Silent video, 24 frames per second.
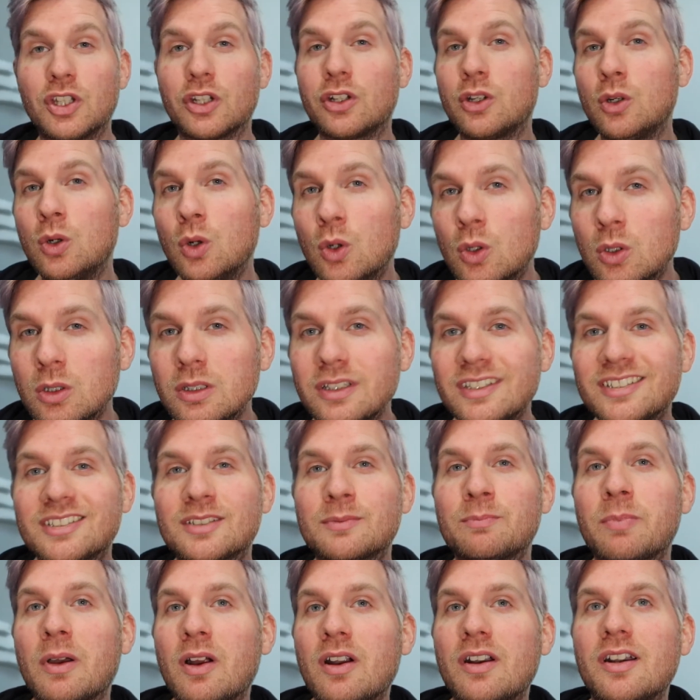The
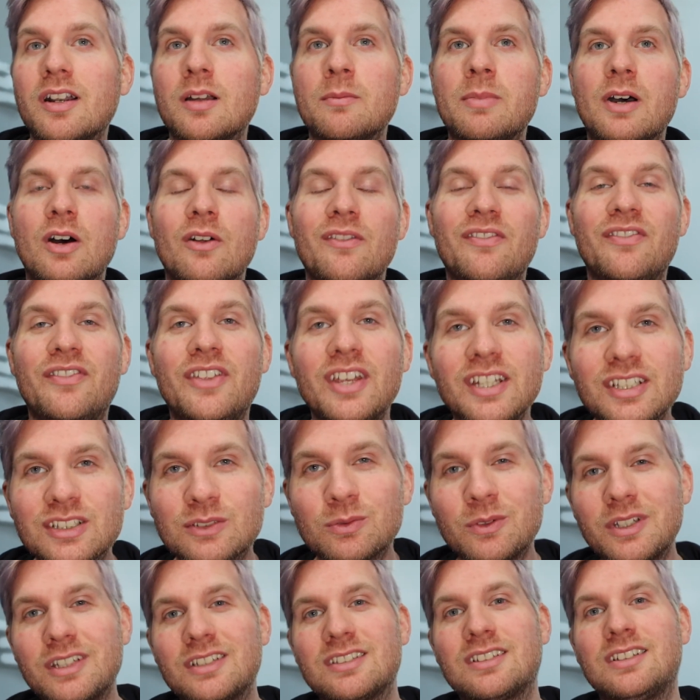coolest part about this
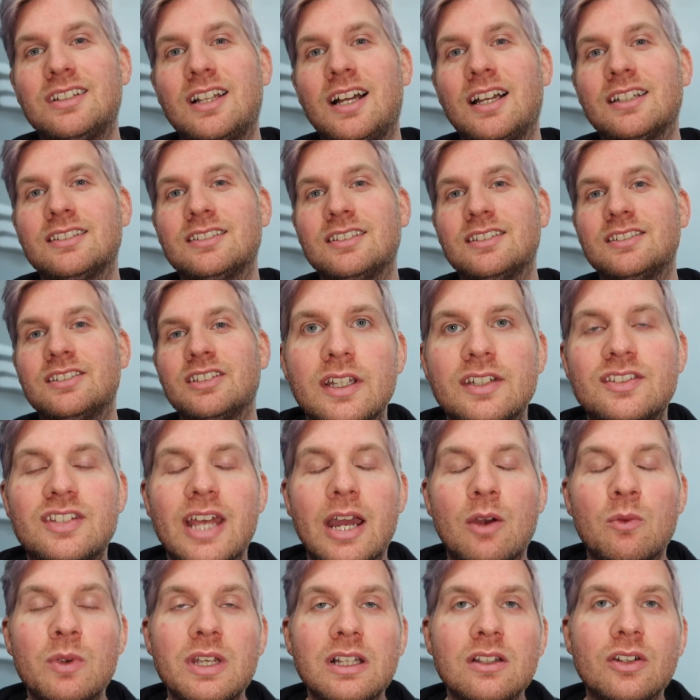week's classes is
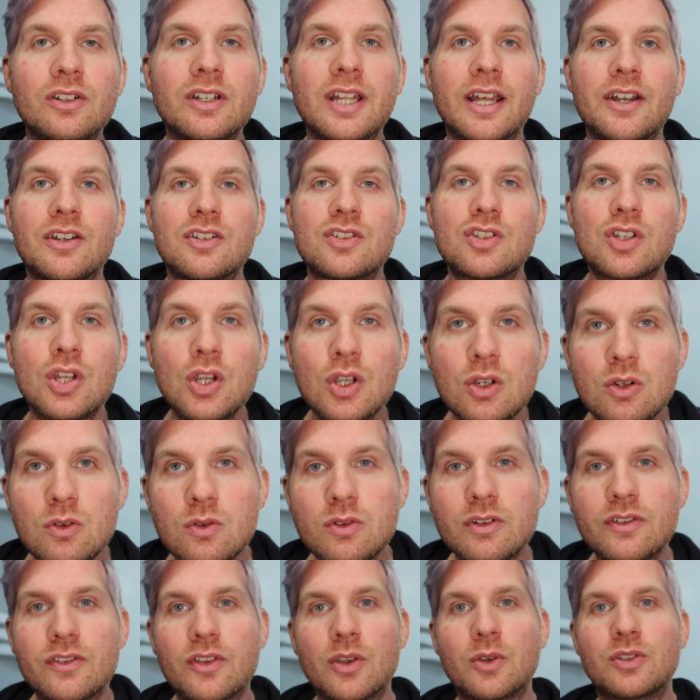that we learned how to
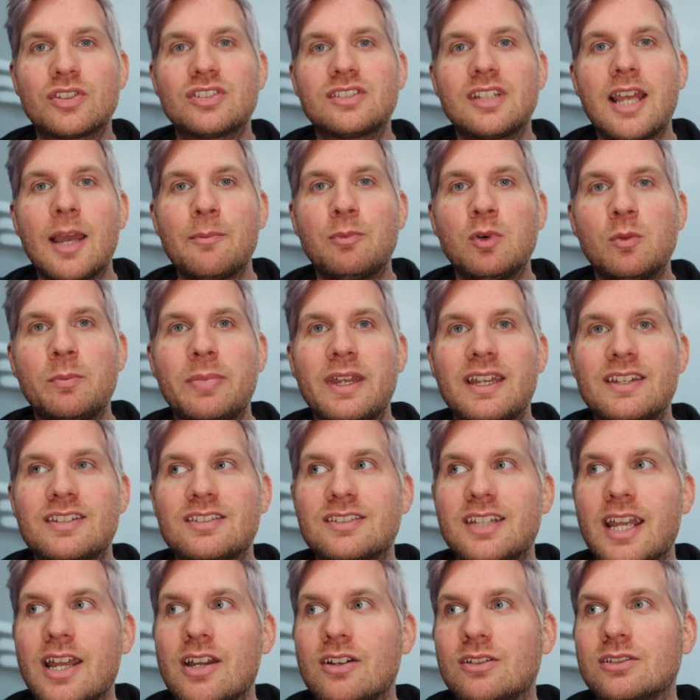tune those sample-based
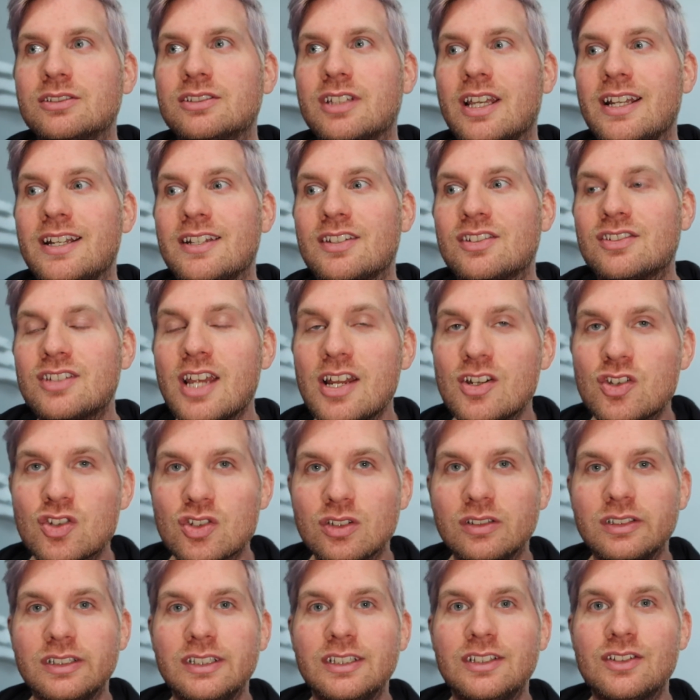sounds and
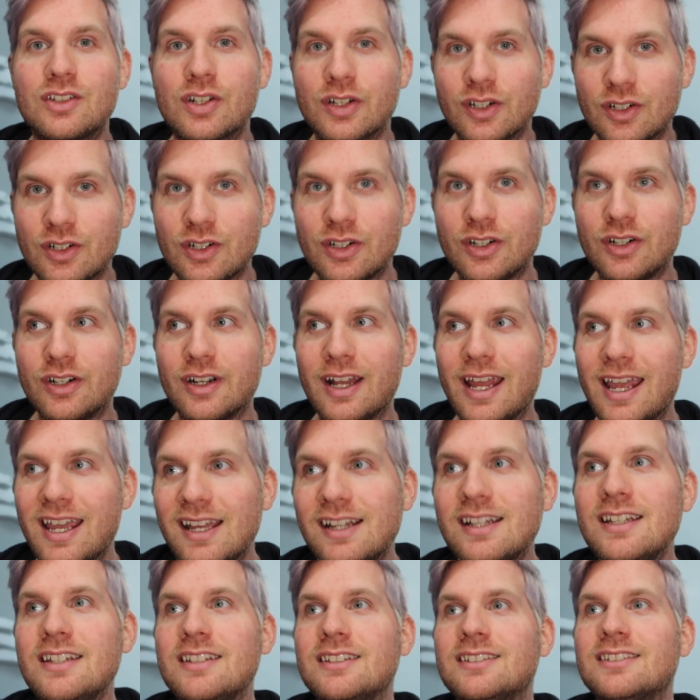essentially turn
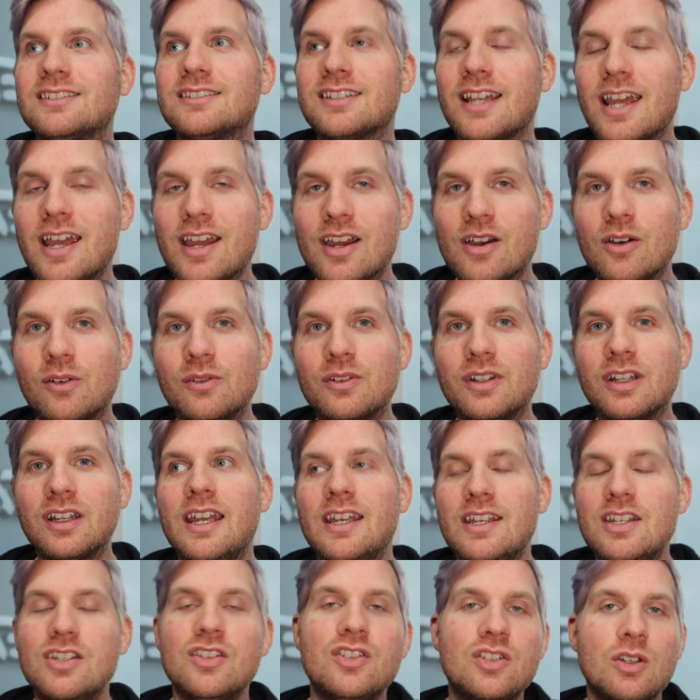any sound
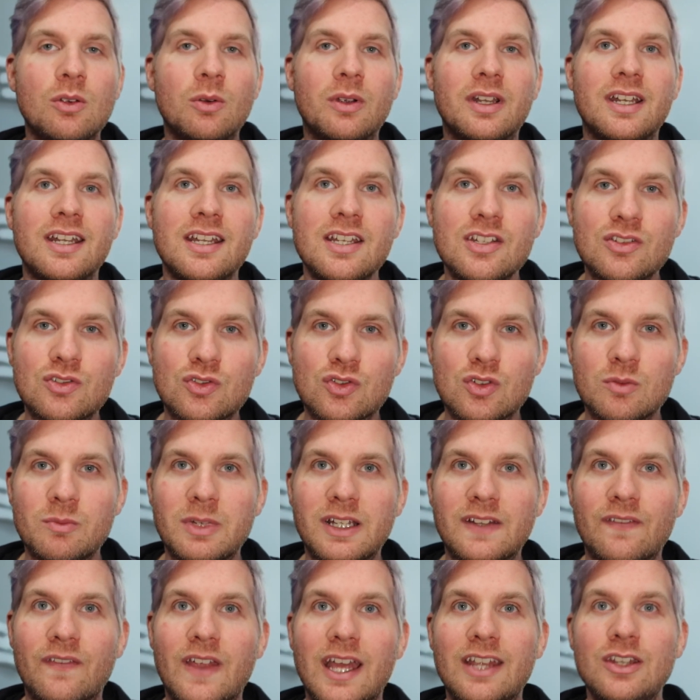into an
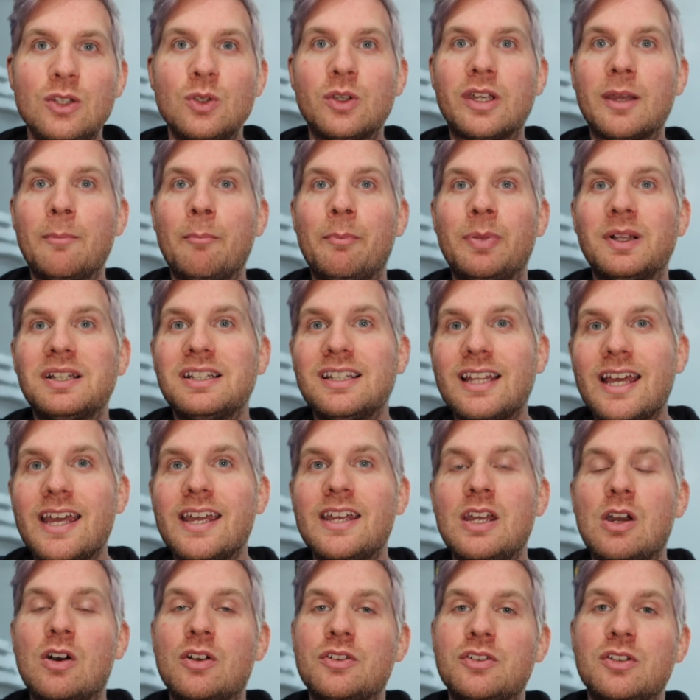instrument that you can
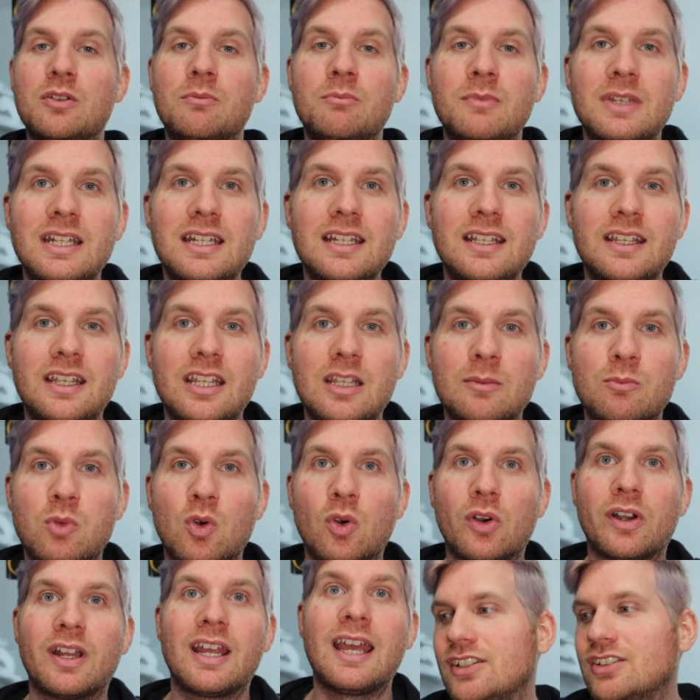play on your MIDI
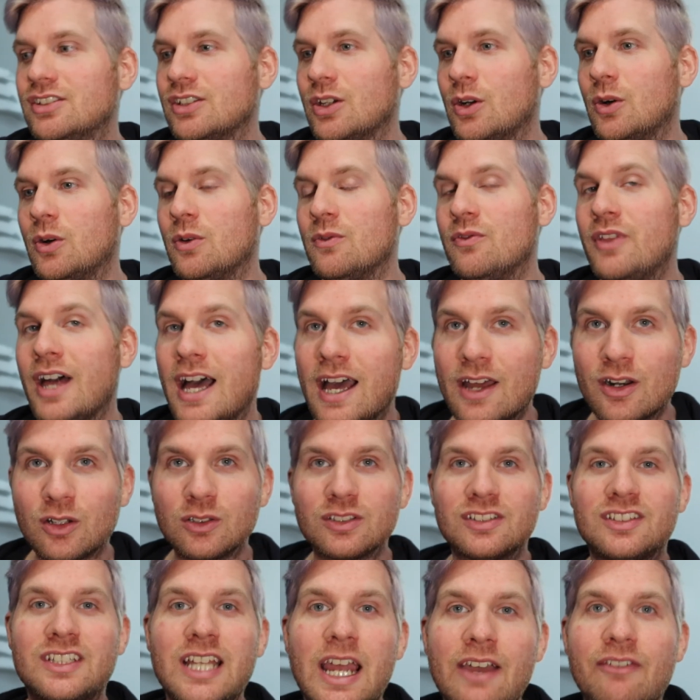keyboard. So that'll
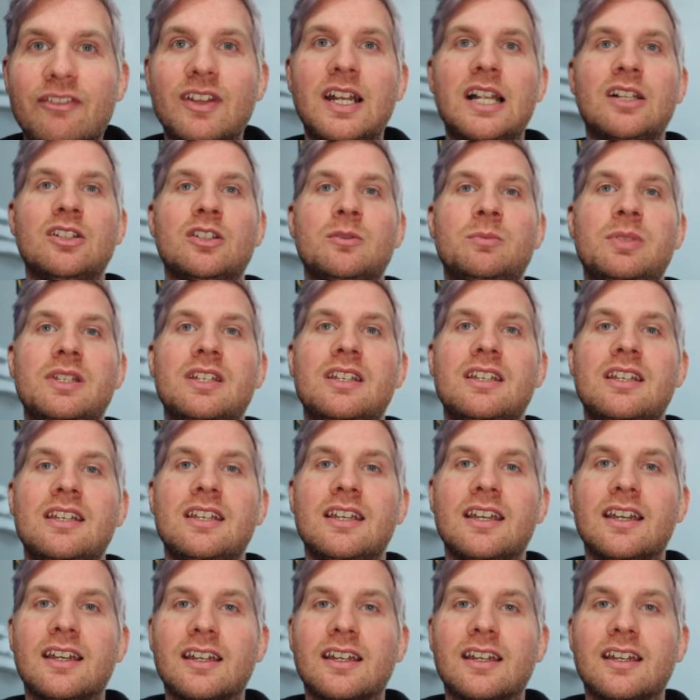definitely be